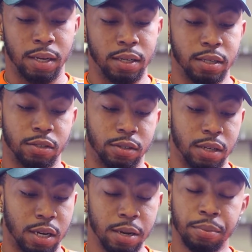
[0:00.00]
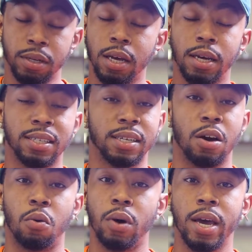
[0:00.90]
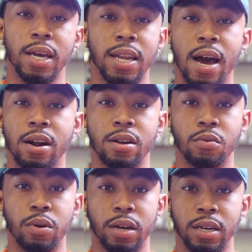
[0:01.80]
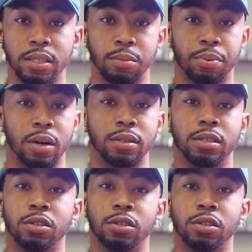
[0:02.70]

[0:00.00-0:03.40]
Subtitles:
the clipper does sound way louder than what it is in person.